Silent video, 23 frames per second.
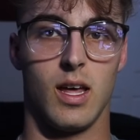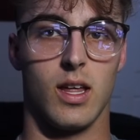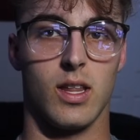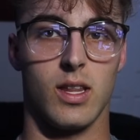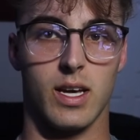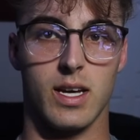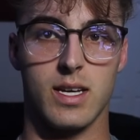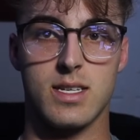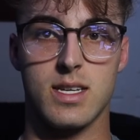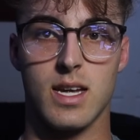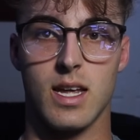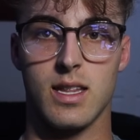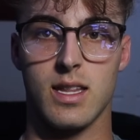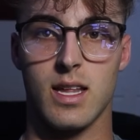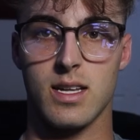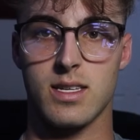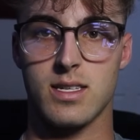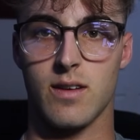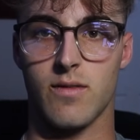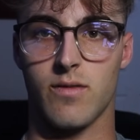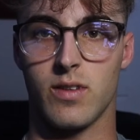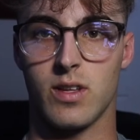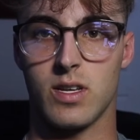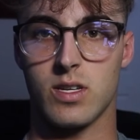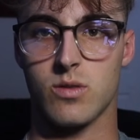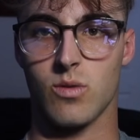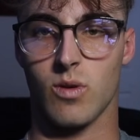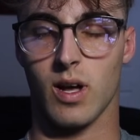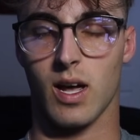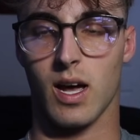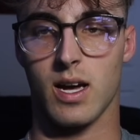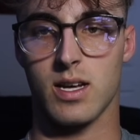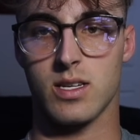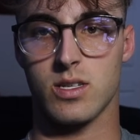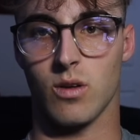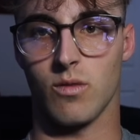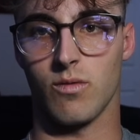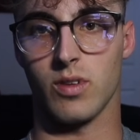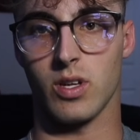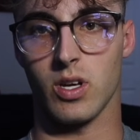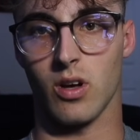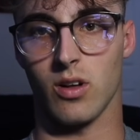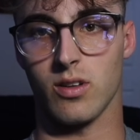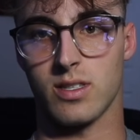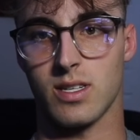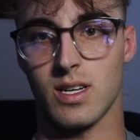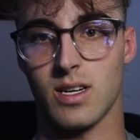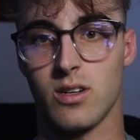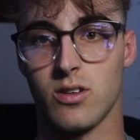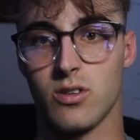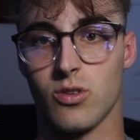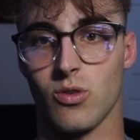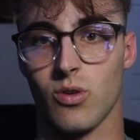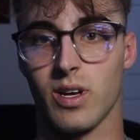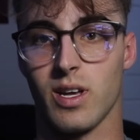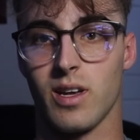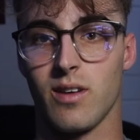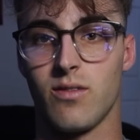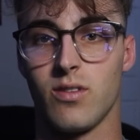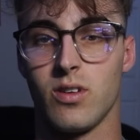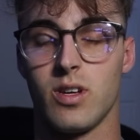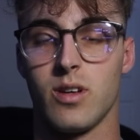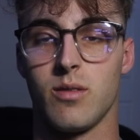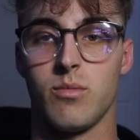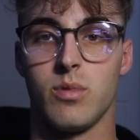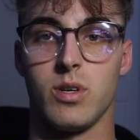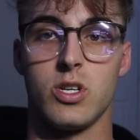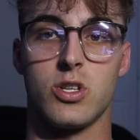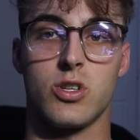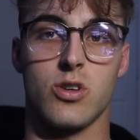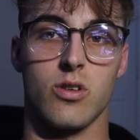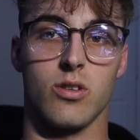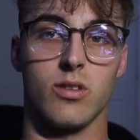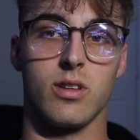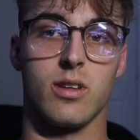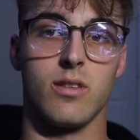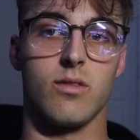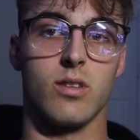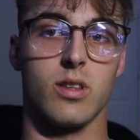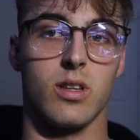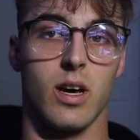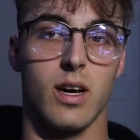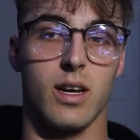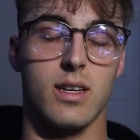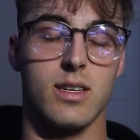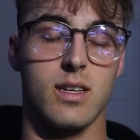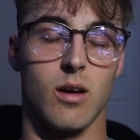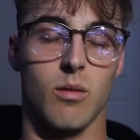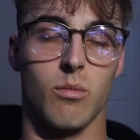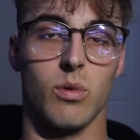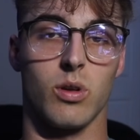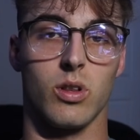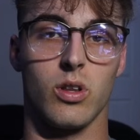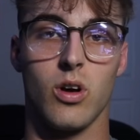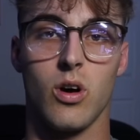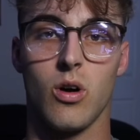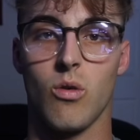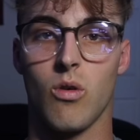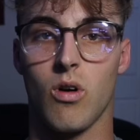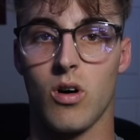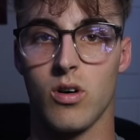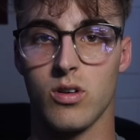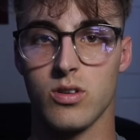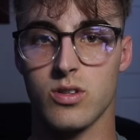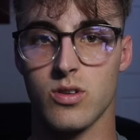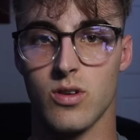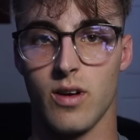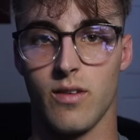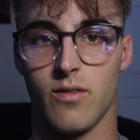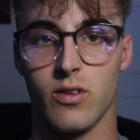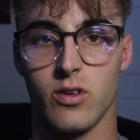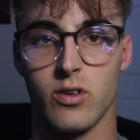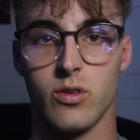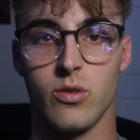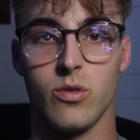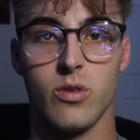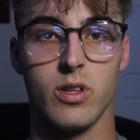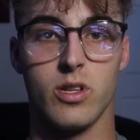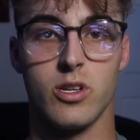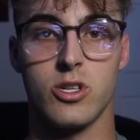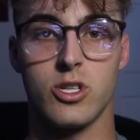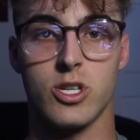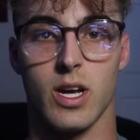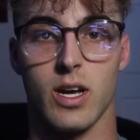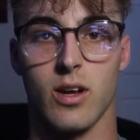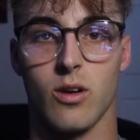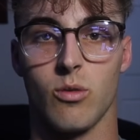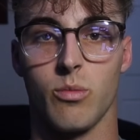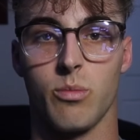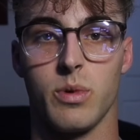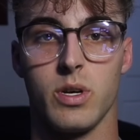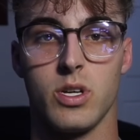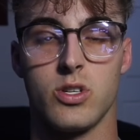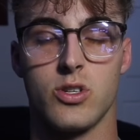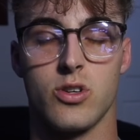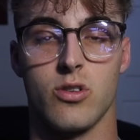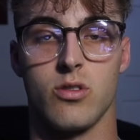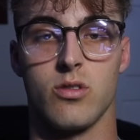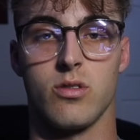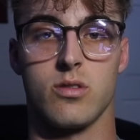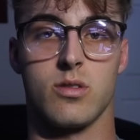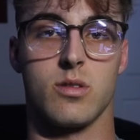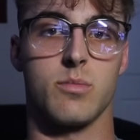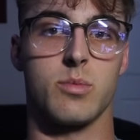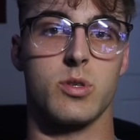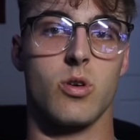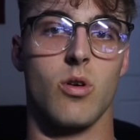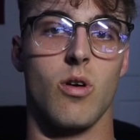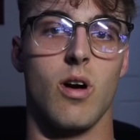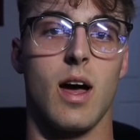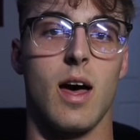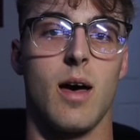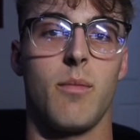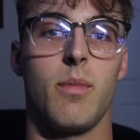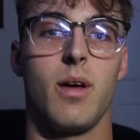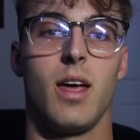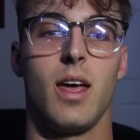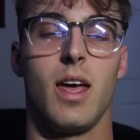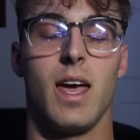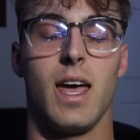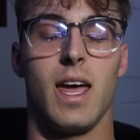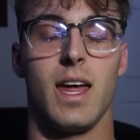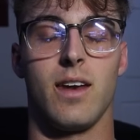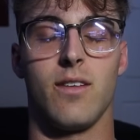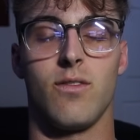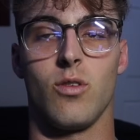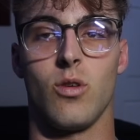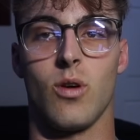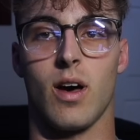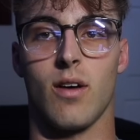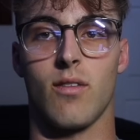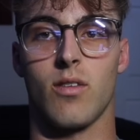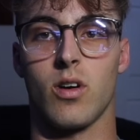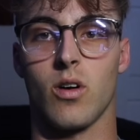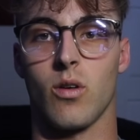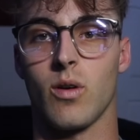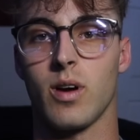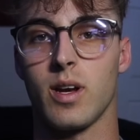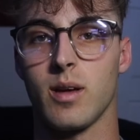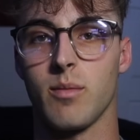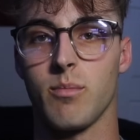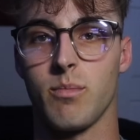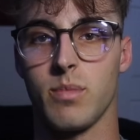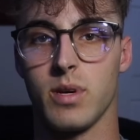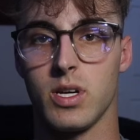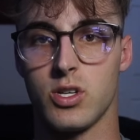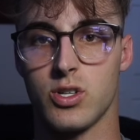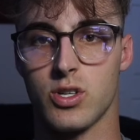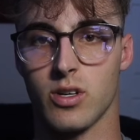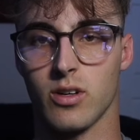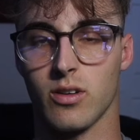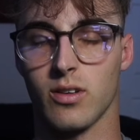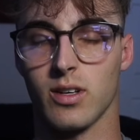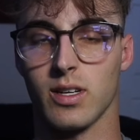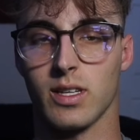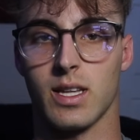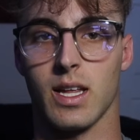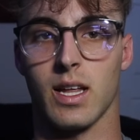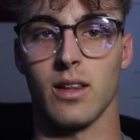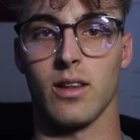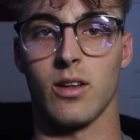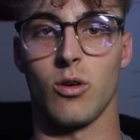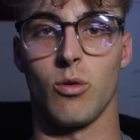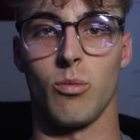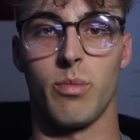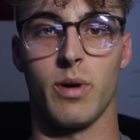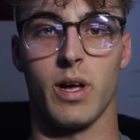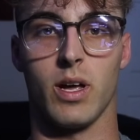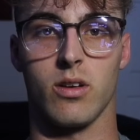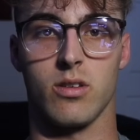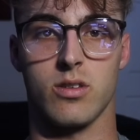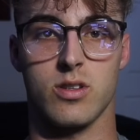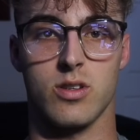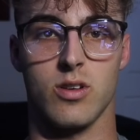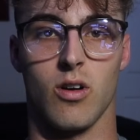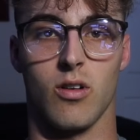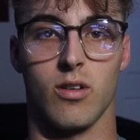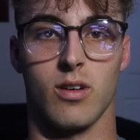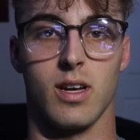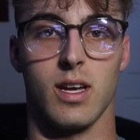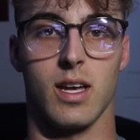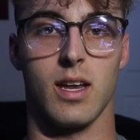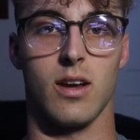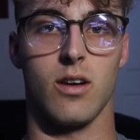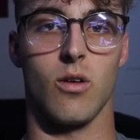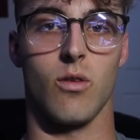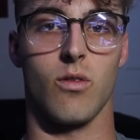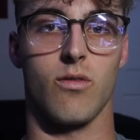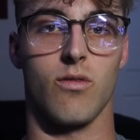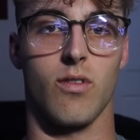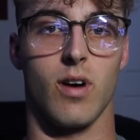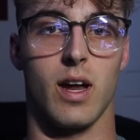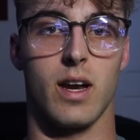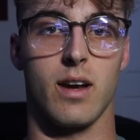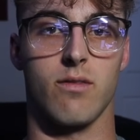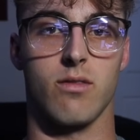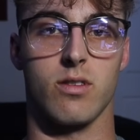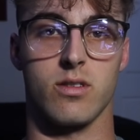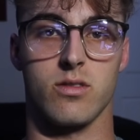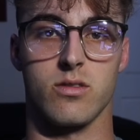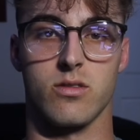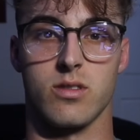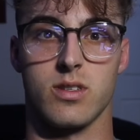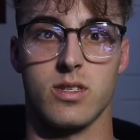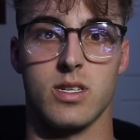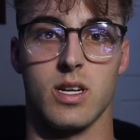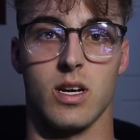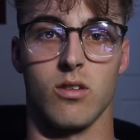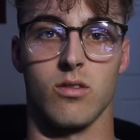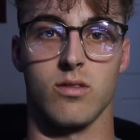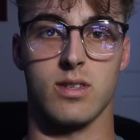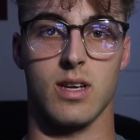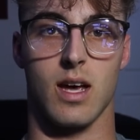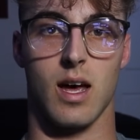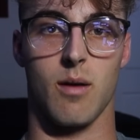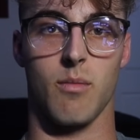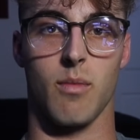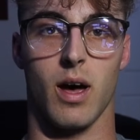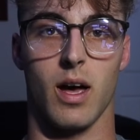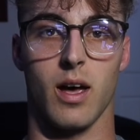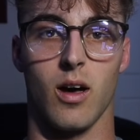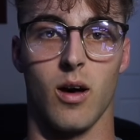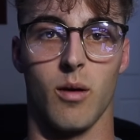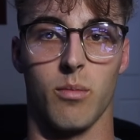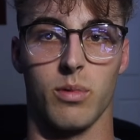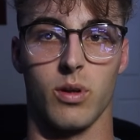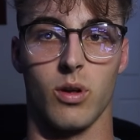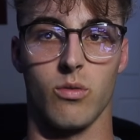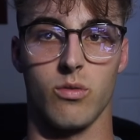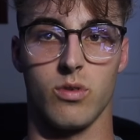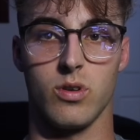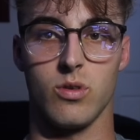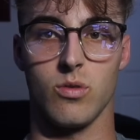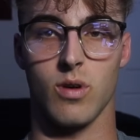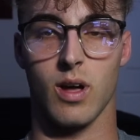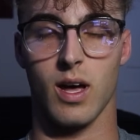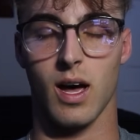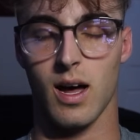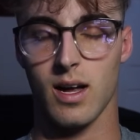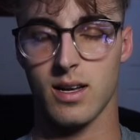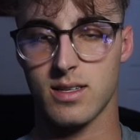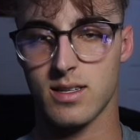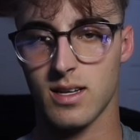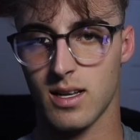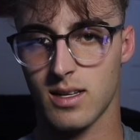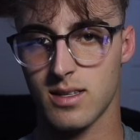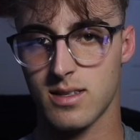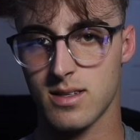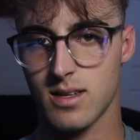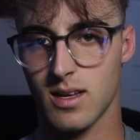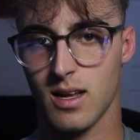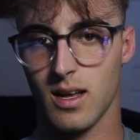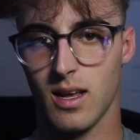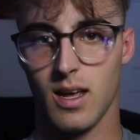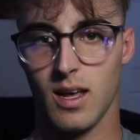like I said, that's it for this one, guys. Hopefully y'all did enjoy. If you did, be sure to leave a like down below. Also, if you're new to the channel, be sure you subscribe. And if you haven't already, be sure to click that little bell so y'all can get notified every single time I upload new content.